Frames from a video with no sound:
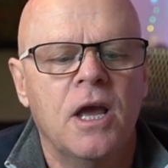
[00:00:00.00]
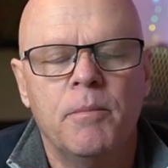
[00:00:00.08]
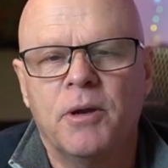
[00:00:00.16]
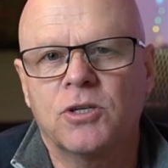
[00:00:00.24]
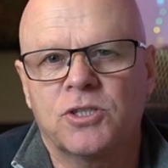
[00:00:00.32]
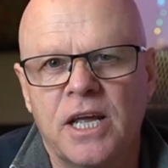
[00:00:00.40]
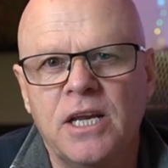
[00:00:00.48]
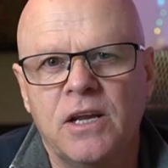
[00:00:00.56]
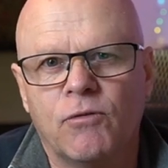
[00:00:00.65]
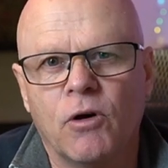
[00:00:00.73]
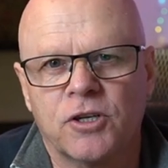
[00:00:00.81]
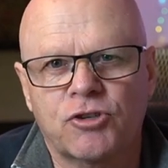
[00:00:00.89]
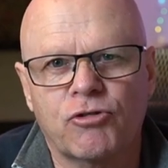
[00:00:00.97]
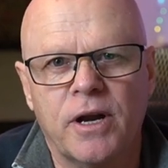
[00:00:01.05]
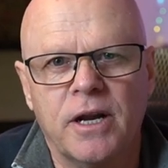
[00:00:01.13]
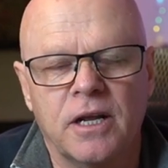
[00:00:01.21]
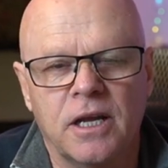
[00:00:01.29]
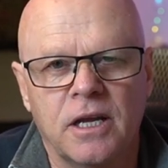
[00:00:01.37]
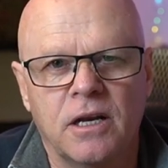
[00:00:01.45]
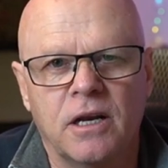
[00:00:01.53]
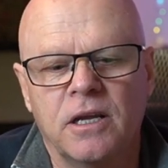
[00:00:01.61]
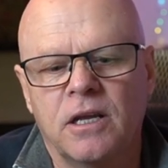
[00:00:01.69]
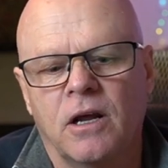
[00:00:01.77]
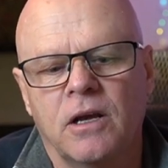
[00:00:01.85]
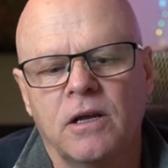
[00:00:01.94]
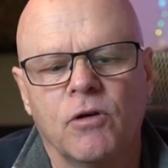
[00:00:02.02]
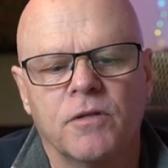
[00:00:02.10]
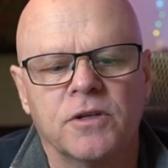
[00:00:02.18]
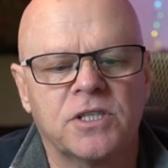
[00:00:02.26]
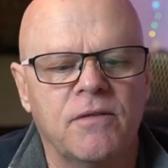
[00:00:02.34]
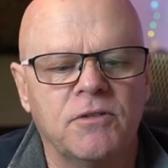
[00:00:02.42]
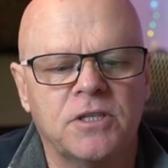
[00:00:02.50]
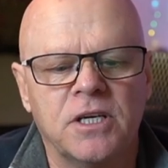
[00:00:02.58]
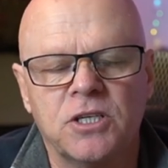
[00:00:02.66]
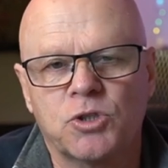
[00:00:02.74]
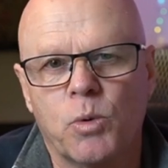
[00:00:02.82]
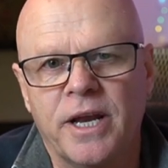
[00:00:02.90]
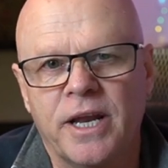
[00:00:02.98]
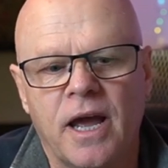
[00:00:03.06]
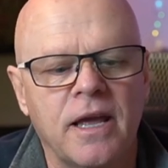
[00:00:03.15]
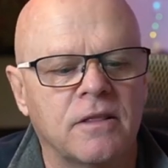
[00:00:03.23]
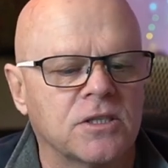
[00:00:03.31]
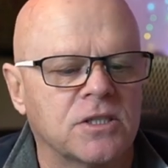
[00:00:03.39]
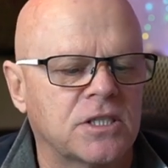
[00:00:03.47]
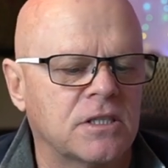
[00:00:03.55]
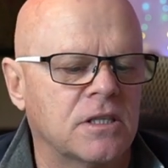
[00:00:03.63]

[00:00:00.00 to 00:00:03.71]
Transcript: because then you've got the trinity in you know you've got the 17 to 28 the,